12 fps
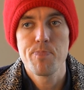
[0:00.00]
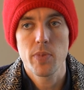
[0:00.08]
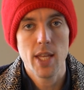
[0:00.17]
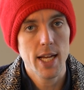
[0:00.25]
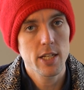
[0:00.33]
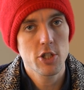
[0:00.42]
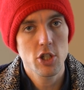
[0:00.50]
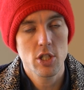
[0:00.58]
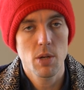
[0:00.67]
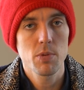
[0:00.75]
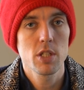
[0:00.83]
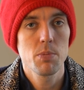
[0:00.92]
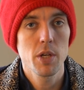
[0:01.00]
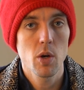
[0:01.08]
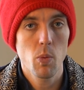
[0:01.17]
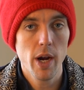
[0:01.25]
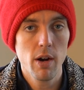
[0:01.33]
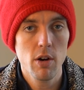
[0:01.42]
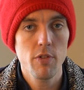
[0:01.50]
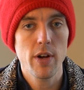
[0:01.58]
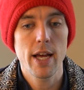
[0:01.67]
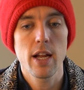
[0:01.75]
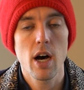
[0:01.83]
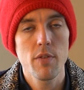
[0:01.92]
that is just something to be aware of.
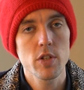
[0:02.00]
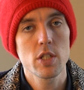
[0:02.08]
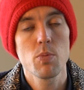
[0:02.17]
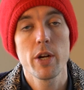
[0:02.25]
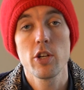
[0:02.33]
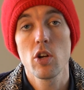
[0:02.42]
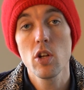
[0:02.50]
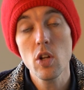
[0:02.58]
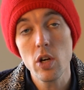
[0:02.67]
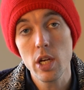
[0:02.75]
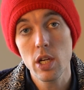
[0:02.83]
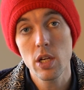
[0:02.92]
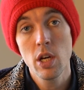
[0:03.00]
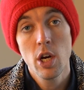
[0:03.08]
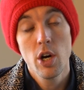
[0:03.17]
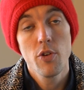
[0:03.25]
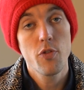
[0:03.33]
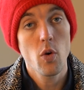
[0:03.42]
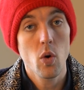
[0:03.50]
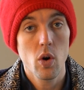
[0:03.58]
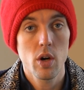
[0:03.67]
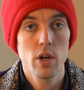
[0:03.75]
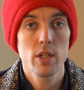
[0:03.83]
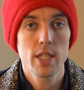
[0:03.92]
And obviously when you're looking
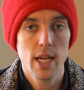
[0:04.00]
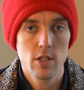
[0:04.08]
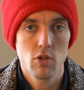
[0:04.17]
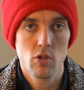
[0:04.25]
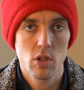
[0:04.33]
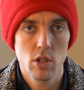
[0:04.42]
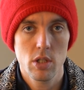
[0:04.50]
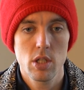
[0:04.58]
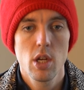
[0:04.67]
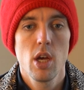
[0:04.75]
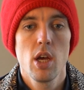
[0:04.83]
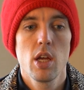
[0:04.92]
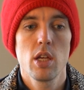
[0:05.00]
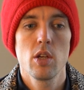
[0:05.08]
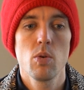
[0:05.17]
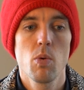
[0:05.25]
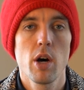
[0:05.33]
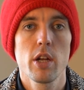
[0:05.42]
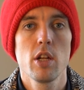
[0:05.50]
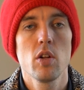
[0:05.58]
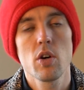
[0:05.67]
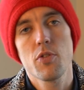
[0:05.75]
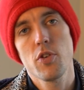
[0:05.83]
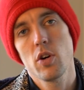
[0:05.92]
for test results, you want to
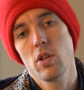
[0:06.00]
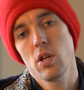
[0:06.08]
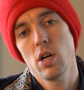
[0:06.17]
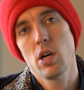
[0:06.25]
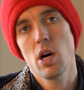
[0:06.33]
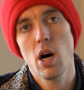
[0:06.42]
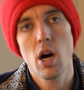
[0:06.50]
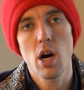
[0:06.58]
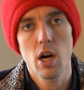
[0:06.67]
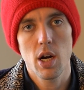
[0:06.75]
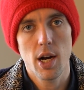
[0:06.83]
look for the R